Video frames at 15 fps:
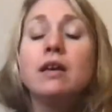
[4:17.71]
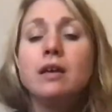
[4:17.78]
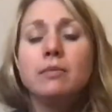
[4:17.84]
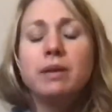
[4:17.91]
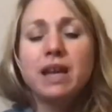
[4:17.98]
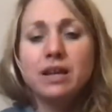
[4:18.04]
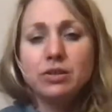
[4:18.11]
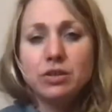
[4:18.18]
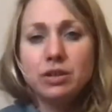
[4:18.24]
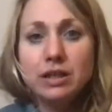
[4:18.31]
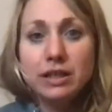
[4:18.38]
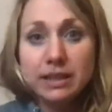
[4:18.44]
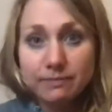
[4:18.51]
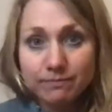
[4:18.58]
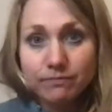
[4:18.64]
but
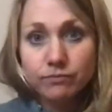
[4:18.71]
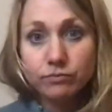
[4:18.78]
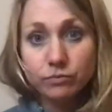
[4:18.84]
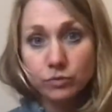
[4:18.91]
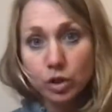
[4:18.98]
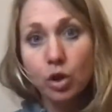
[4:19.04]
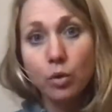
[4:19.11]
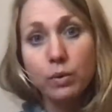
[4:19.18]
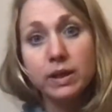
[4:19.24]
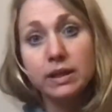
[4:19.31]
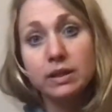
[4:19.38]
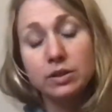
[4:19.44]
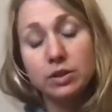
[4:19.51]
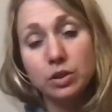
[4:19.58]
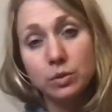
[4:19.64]
actually going
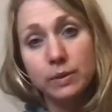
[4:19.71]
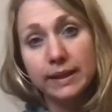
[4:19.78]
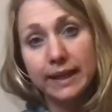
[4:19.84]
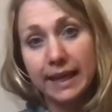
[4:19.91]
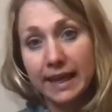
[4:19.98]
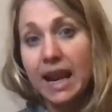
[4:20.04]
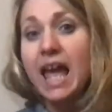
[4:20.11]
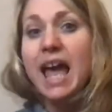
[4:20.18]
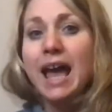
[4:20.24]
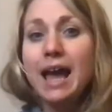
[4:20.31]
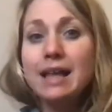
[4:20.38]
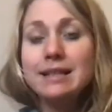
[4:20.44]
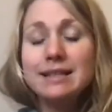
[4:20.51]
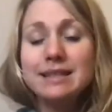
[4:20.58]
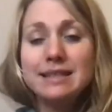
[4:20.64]
and doing it
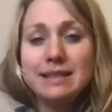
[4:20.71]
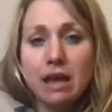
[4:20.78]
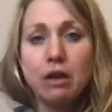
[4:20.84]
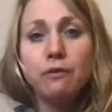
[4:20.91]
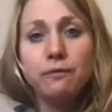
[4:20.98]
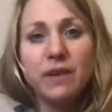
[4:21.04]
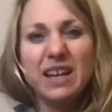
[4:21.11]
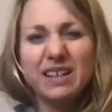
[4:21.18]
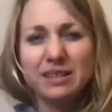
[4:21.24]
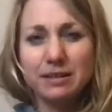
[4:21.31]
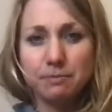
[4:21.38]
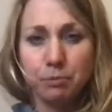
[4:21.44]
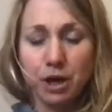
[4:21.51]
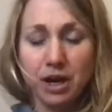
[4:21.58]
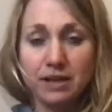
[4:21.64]
and
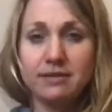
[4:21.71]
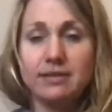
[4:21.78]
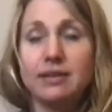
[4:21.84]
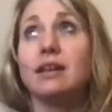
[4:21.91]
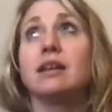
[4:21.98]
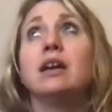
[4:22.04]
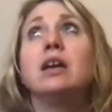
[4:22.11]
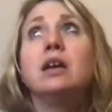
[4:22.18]
self-expressing,